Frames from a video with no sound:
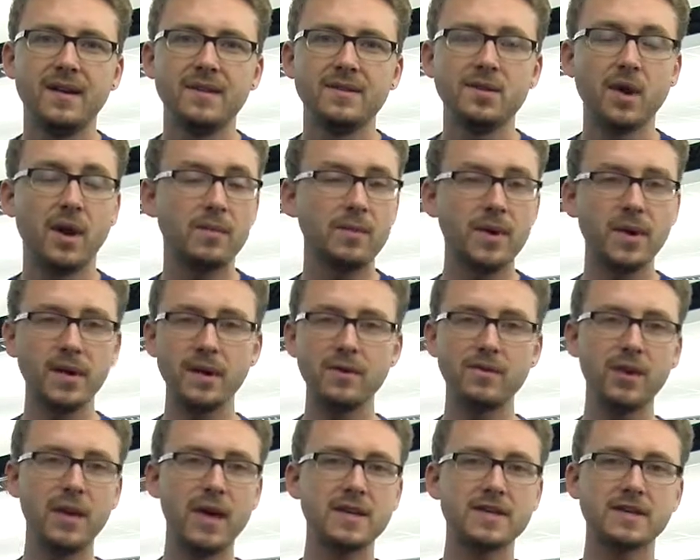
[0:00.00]
So I'm going to
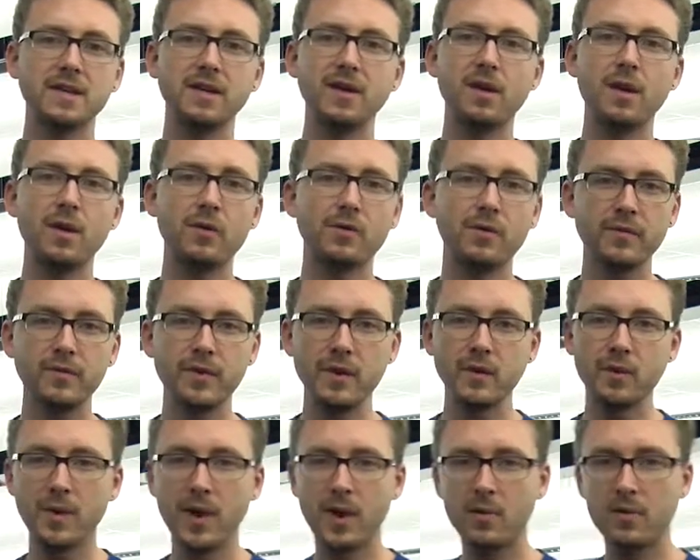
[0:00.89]
give you guys a little
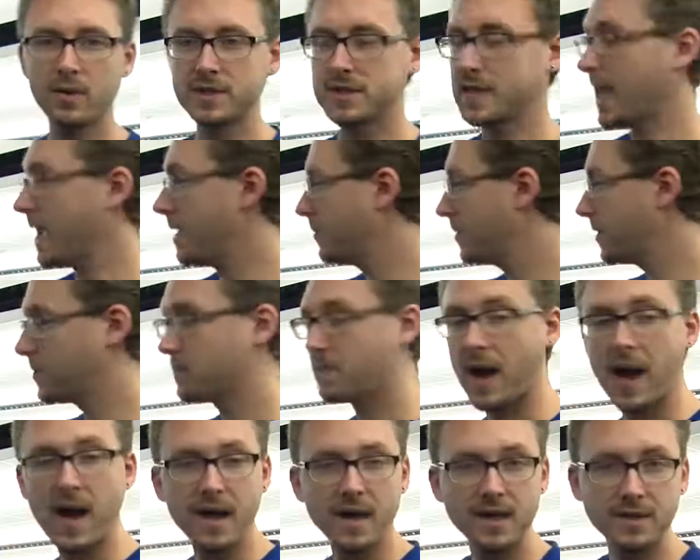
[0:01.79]
overview about what's happening
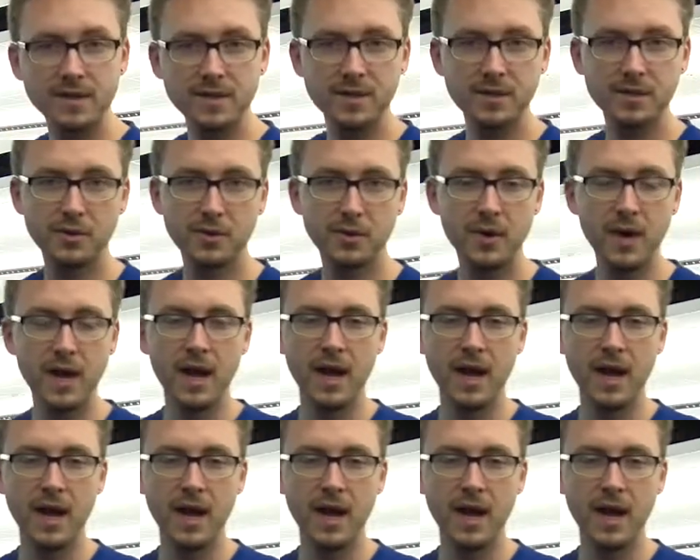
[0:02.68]
behind you.